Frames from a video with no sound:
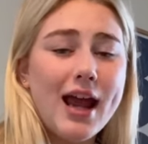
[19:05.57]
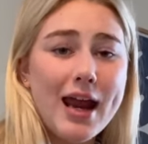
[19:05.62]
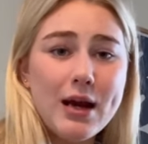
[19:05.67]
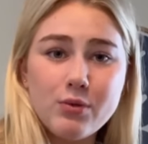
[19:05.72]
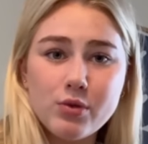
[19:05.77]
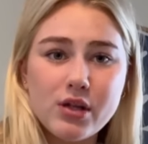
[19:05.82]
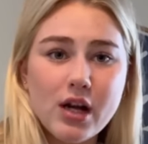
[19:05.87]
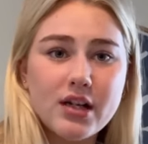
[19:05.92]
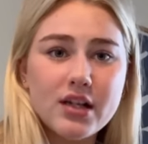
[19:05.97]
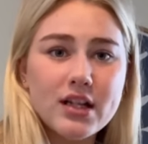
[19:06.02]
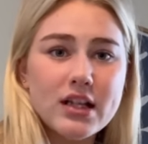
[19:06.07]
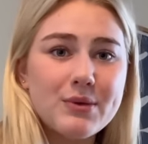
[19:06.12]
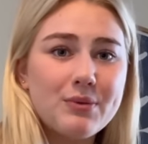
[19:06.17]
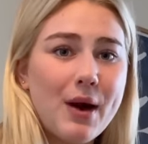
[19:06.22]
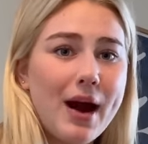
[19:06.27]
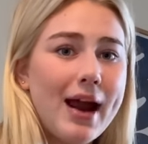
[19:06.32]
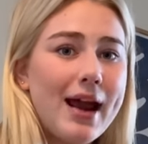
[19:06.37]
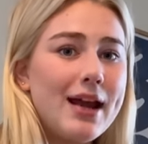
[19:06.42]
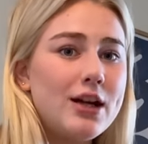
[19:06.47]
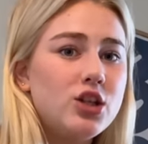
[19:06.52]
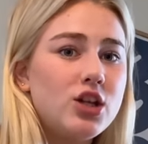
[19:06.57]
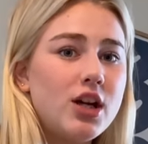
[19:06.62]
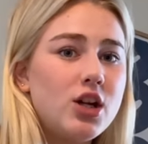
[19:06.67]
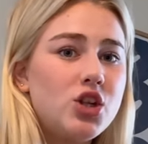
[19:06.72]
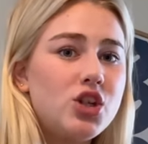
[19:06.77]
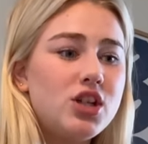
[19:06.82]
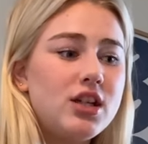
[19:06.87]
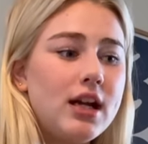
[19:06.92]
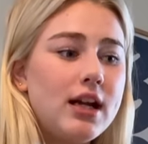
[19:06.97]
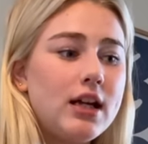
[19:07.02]
heat protectant spray and
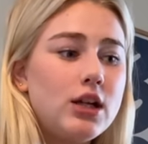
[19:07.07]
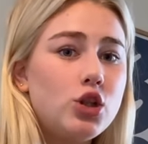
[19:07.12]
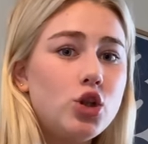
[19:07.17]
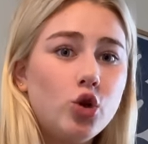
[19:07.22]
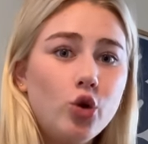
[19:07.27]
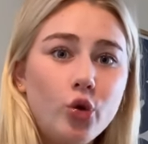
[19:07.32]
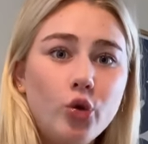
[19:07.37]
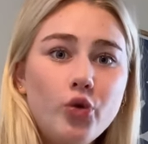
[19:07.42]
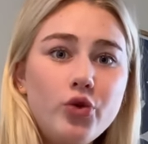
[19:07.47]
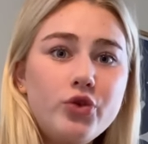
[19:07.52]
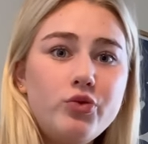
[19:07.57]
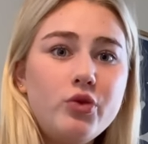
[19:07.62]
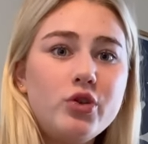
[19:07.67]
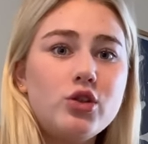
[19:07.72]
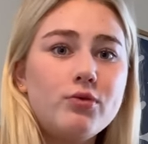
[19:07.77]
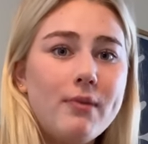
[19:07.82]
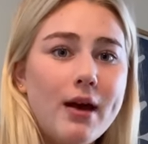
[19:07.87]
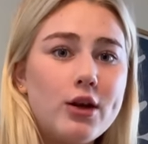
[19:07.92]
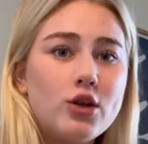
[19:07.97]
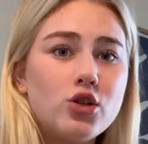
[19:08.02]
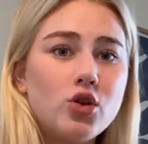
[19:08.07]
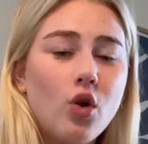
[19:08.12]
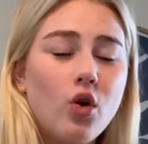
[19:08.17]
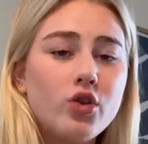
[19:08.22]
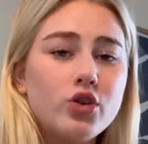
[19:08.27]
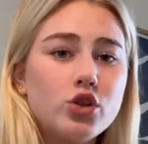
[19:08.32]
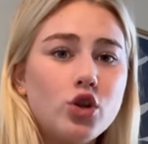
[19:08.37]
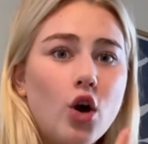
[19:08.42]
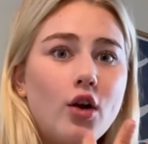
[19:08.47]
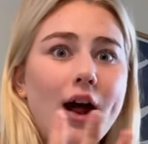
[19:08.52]
GHD tools, which make sure
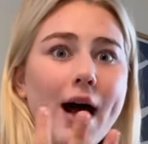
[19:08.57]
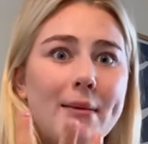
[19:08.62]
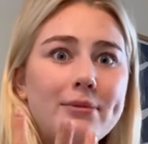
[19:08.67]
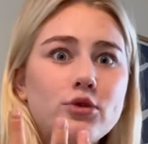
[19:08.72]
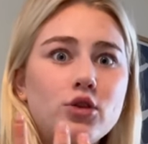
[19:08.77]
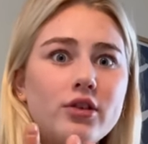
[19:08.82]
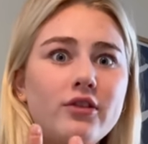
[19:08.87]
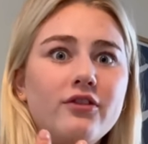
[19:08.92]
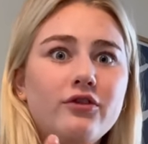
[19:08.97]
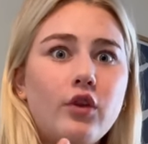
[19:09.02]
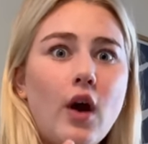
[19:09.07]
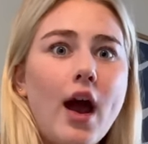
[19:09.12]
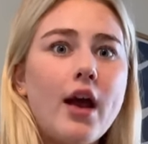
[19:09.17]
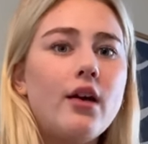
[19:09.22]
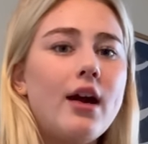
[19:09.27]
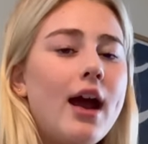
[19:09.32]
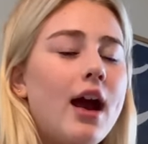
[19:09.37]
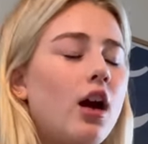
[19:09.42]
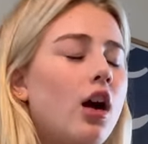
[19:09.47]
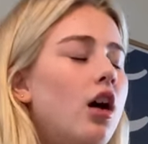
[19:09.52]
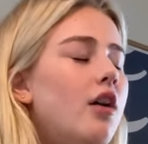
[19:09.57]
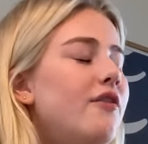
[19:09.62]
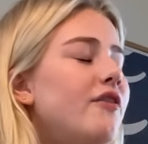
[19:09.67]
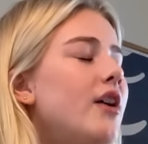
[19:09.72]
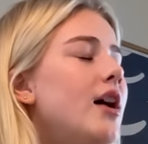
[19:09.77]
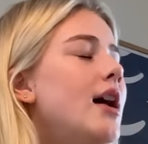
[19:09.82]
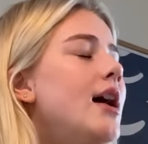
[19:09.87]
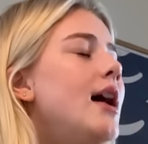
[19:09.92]
to not absolutely fry your hair off.